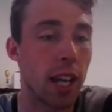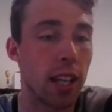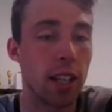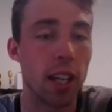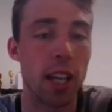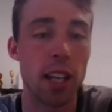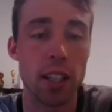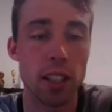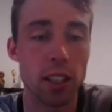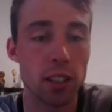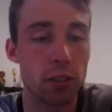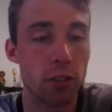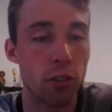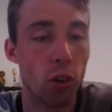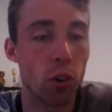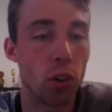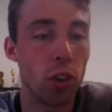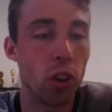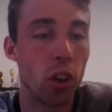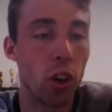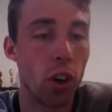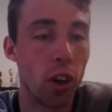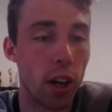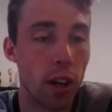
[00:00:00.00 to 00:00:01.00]
And this
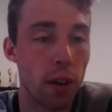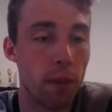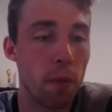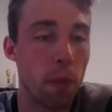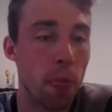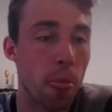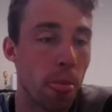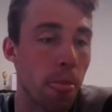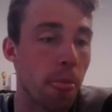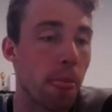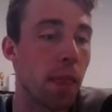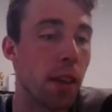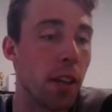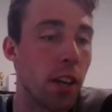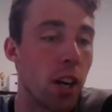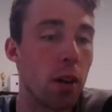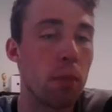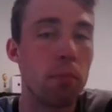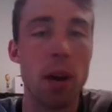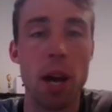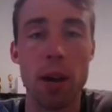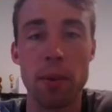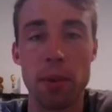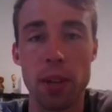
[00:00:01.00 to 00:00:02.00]
forward line,
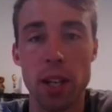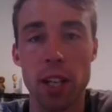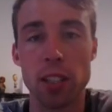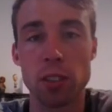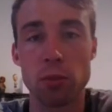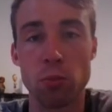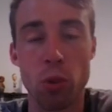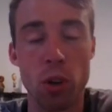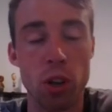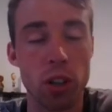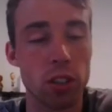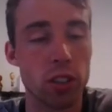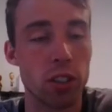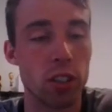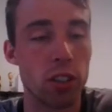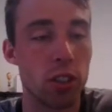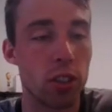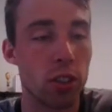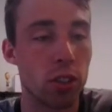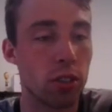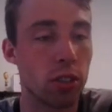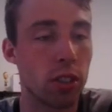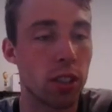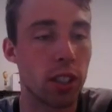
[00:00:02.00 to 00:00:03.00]
maybe has work
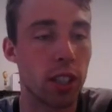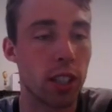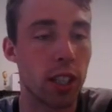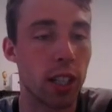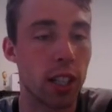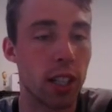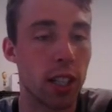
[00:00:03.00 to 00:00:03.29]
to do.